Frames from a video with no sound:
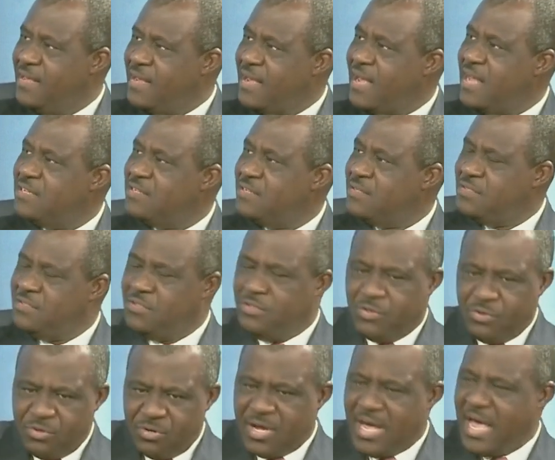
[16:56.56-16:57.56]
can, you
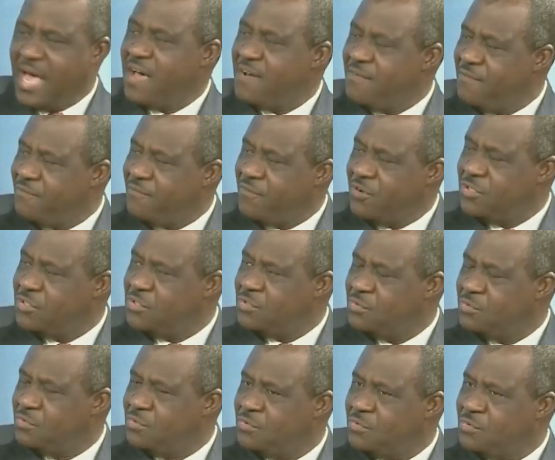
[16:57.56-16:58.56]
know, have funds
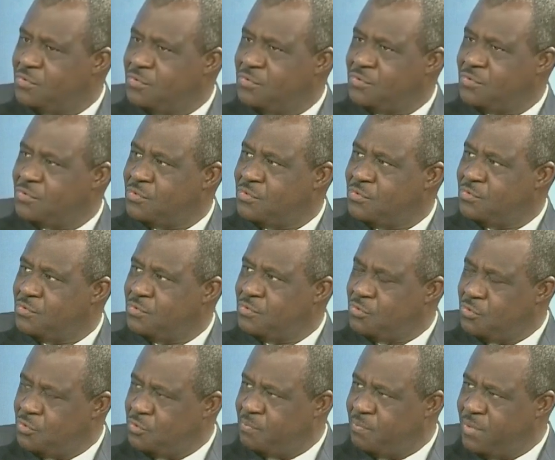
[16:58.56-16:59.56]

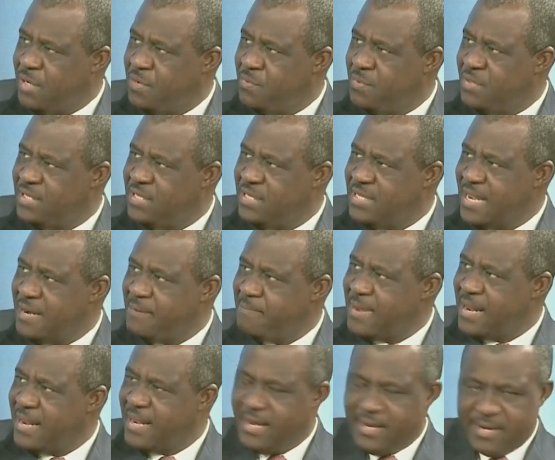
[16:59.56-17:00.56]
to play with in that
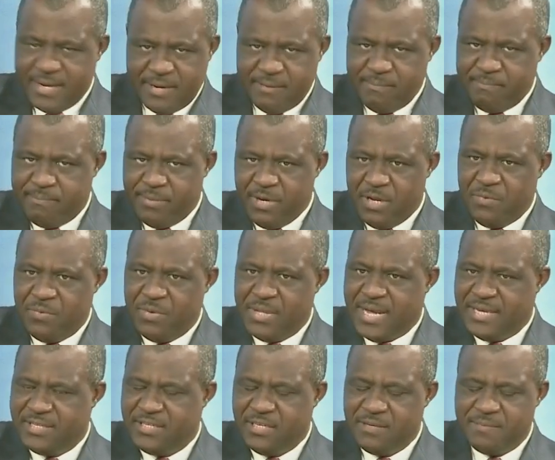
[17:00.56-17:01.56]
market and play with
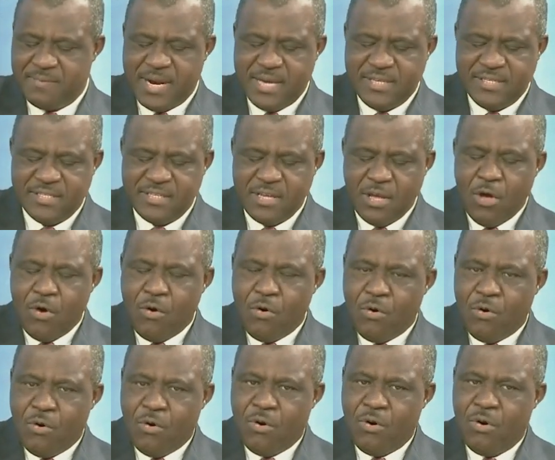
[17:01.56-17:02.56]
asset prices,
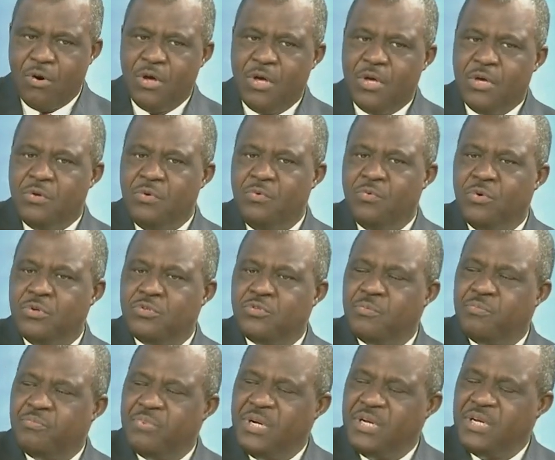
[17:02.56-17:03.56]
or you want to
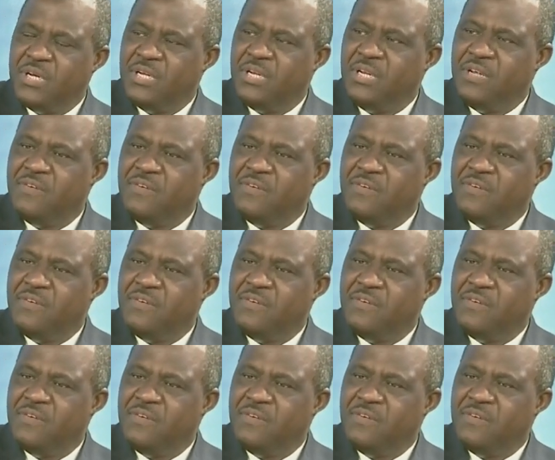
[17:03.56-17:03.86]
bring in